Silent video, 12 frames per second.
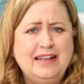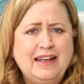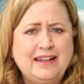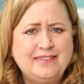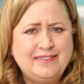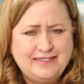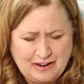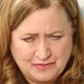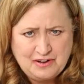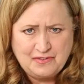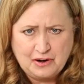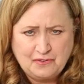And
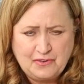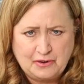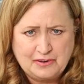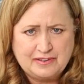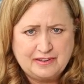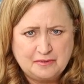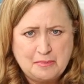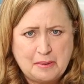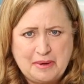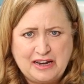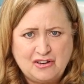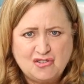Stephanie Farrell Focus is my
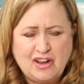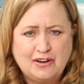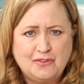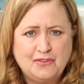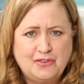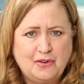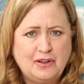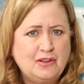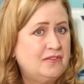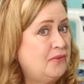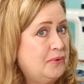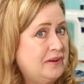main channel. So I
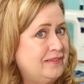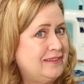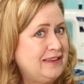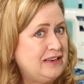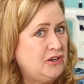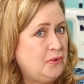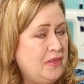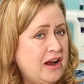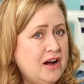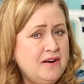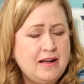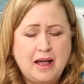look forward to seeing you there.